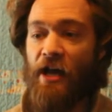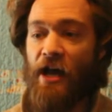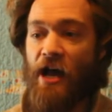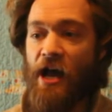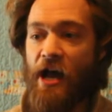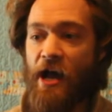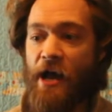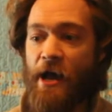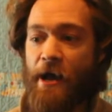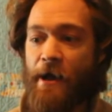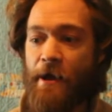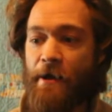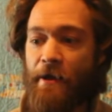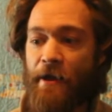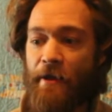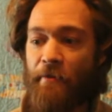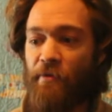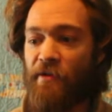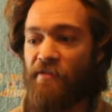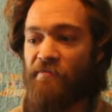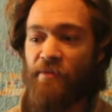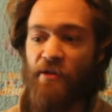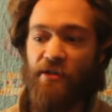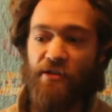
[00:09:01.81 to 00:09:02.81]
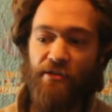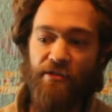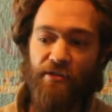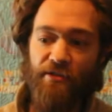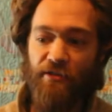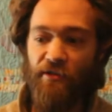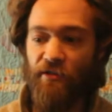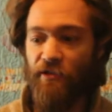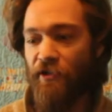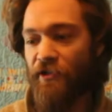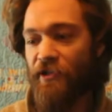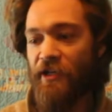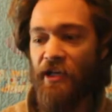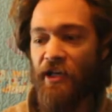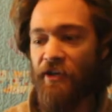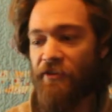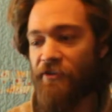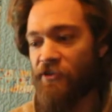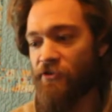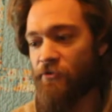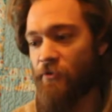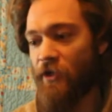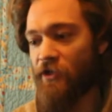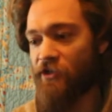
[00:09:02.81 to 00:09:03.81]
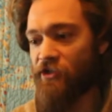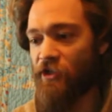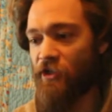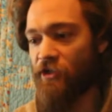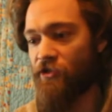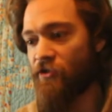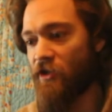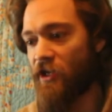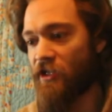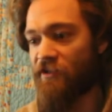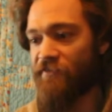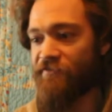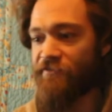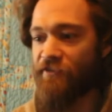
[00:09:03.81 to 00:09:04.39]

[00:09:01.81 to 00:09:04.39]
Uh, and we've been looking at this question and trying to